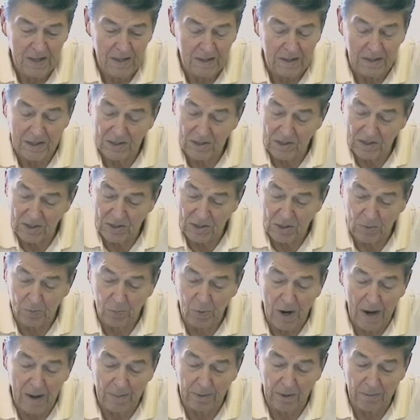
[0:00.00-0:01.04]
This is a
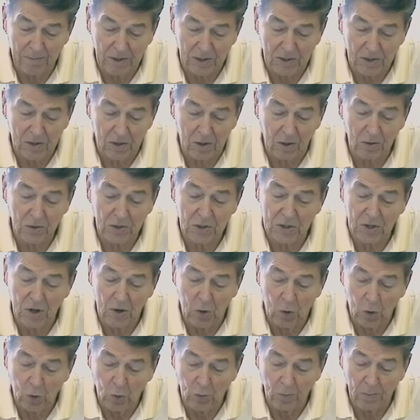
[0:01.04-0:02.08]
problem that's close to
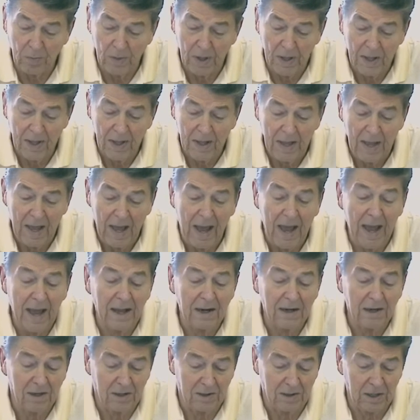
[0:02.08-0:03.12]
home
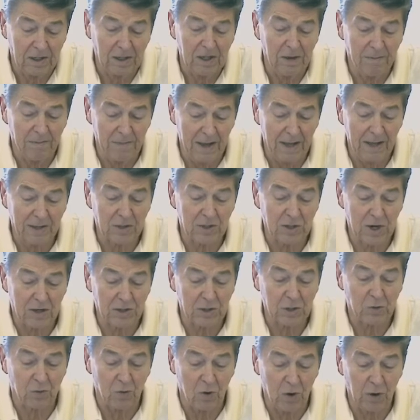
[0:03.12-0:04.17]
and that demands our
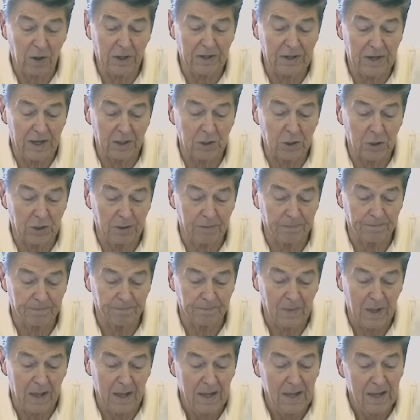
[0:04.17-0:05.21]
strong attention.
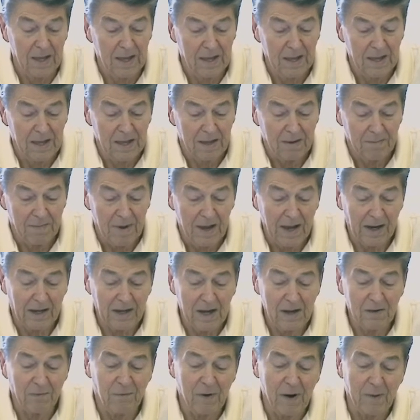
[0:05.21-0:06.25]
Back
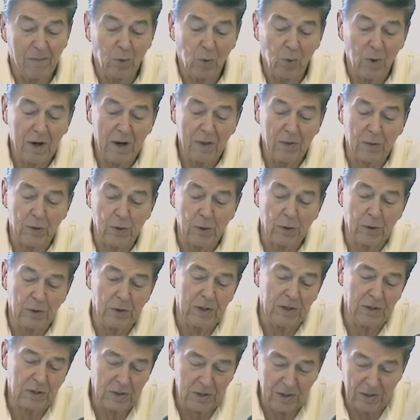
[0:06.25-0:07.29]
on February third
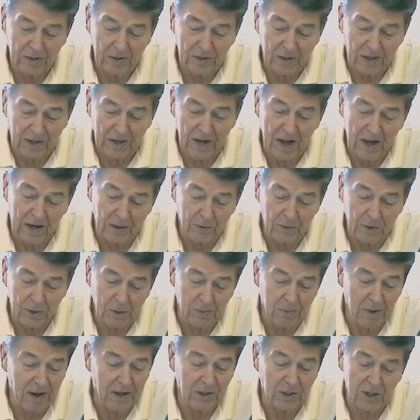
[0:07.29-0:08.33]
this year, the Congress,
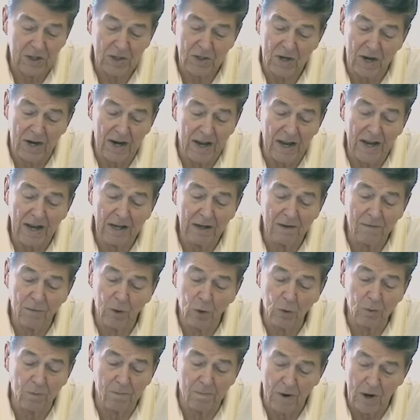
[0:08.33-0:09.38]
by just an eight
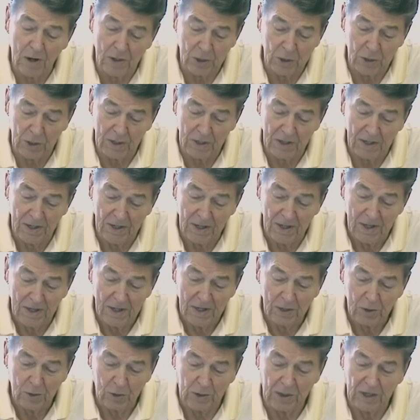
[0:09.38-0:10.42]
vote margin,
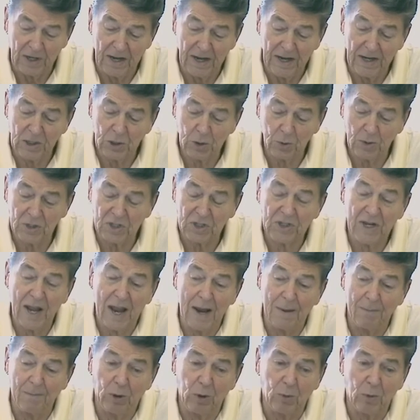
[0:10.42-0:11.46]
took a dangerous
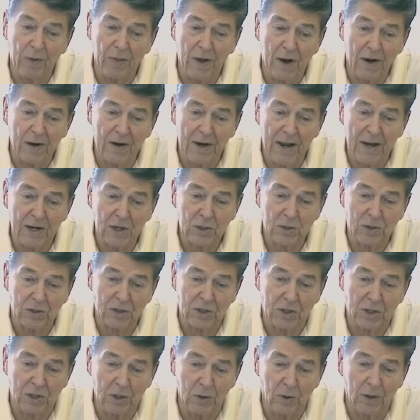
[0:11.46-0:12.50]
gamble with our national
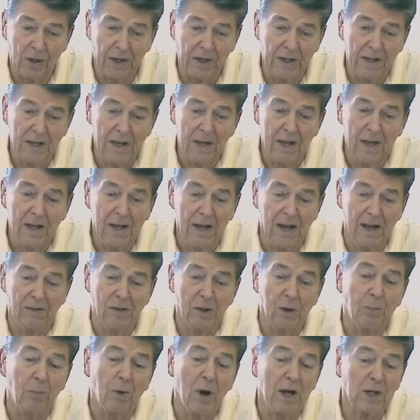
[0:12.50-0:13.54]
security and
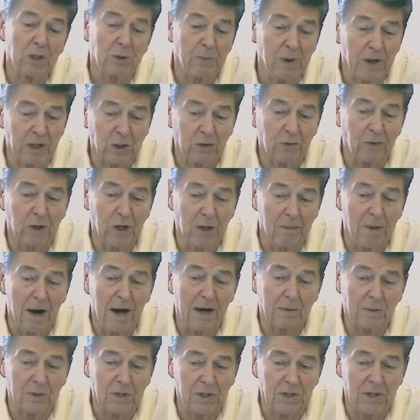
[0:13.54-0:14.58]
the prospects for
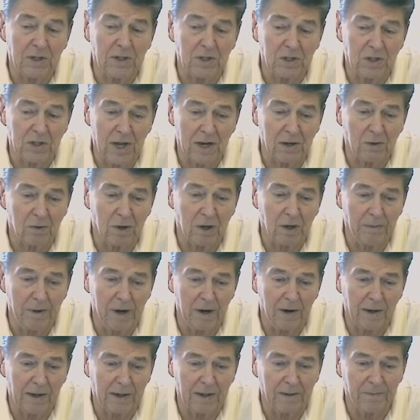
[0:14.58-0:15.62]
democracy in Central
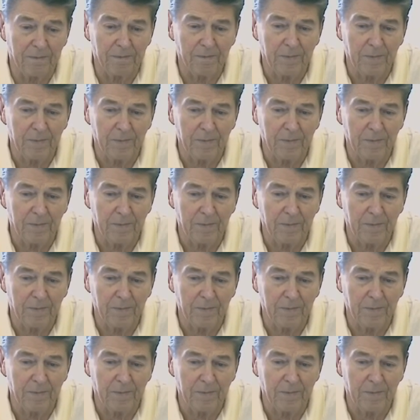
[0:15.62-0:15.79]
America.